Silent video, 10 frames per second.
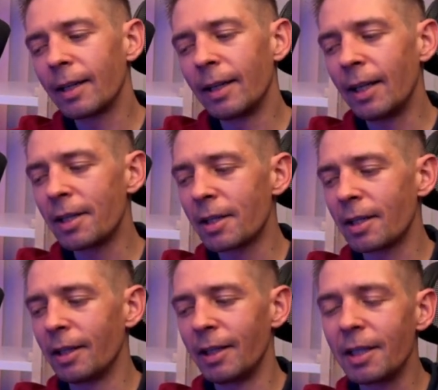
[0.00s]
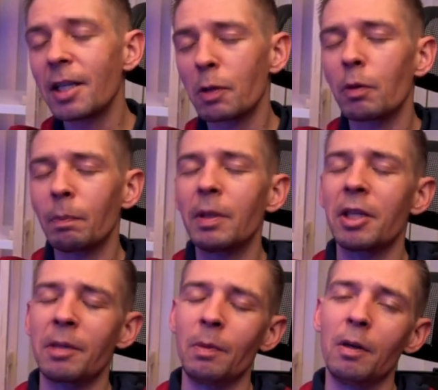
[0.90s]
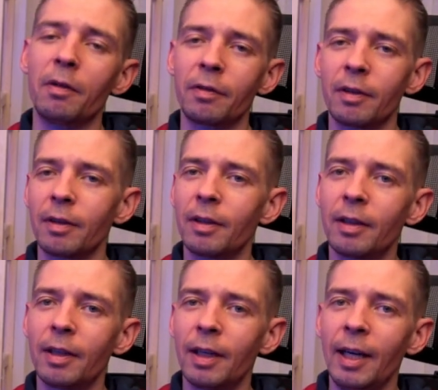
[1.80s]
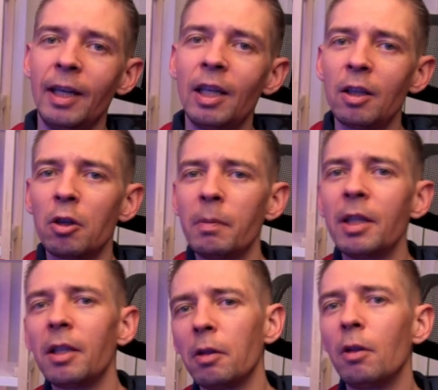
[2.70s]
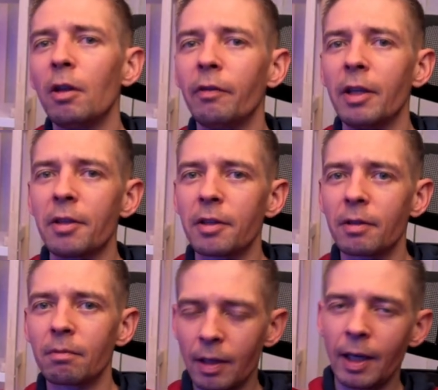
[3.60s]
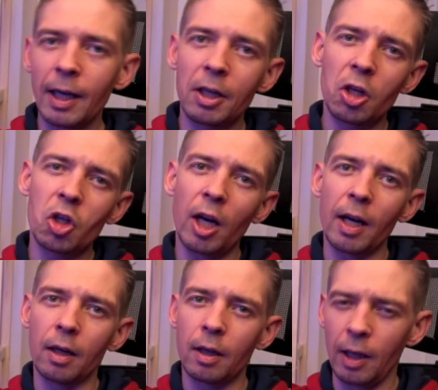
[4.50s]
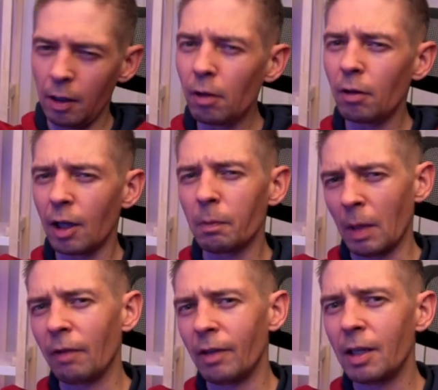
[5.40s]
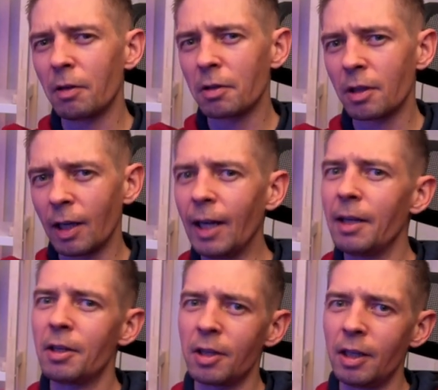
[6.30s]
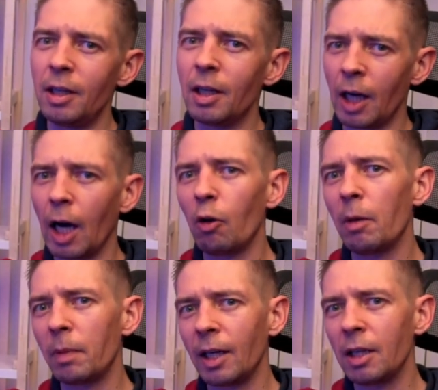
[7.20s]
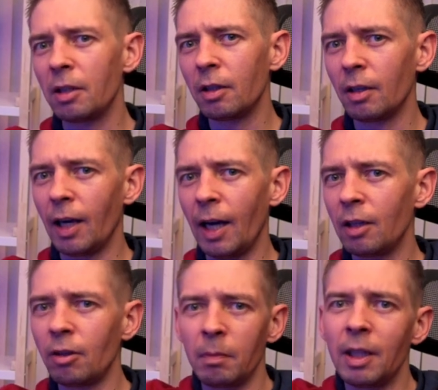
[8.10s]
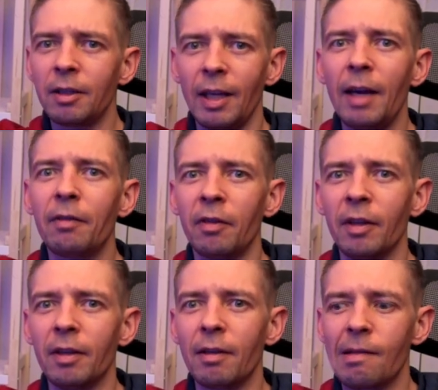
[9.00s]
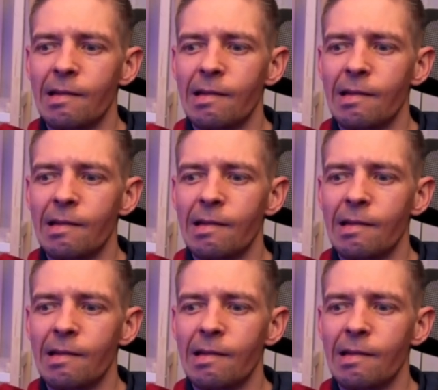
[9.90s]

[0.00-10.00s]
This is what pisses me off. And I documented all of this. Hey DJI, can you look at my videos and see how I operated? I documented everything.